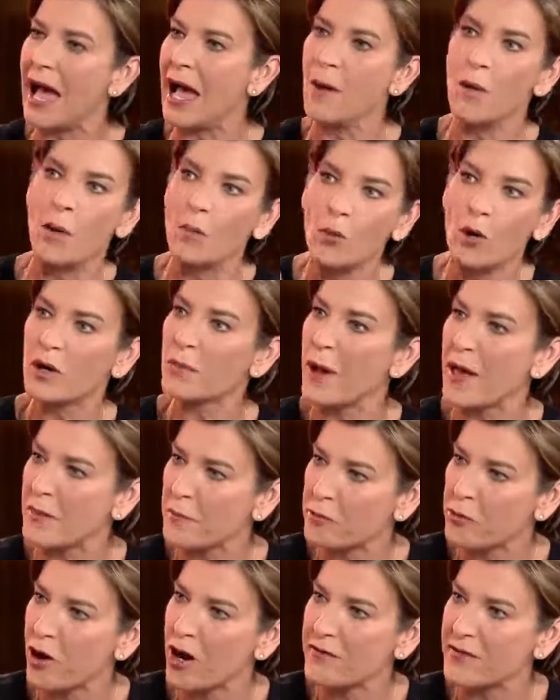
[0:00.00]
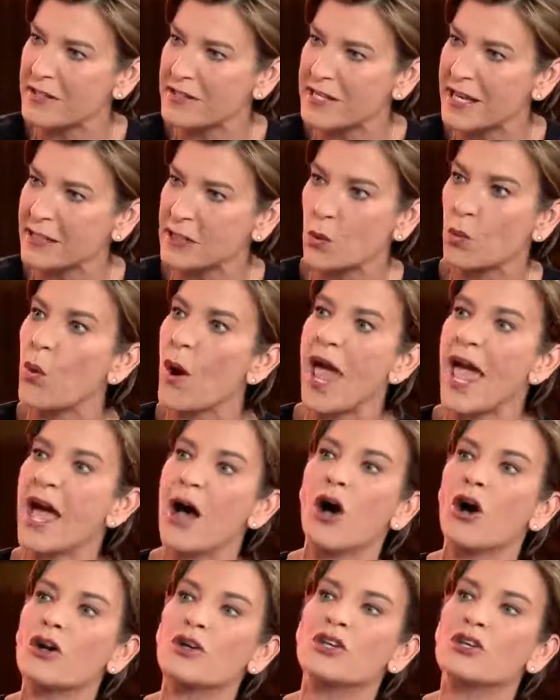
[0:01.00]
And what about the private sector? Where
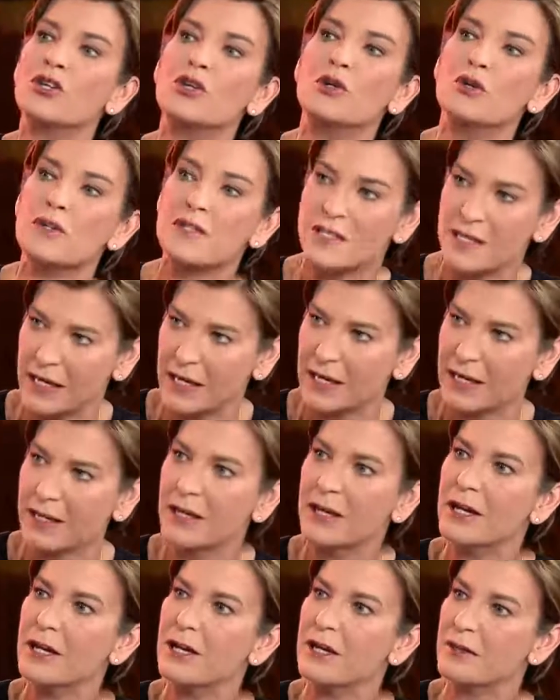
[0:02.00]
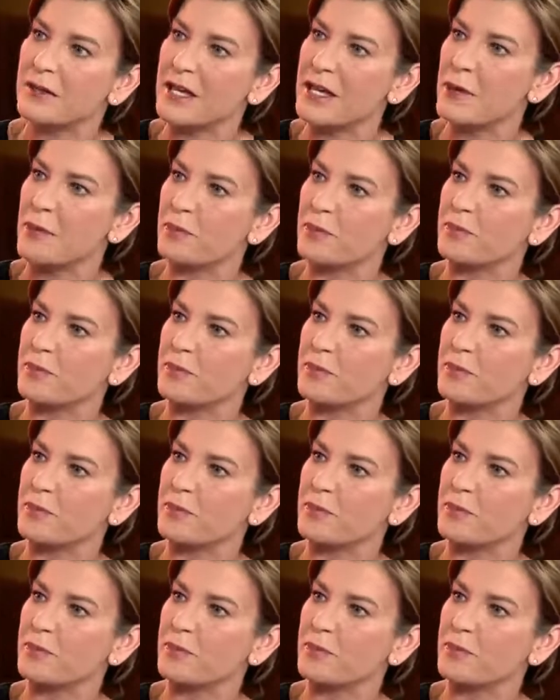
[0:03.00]
are you seeing the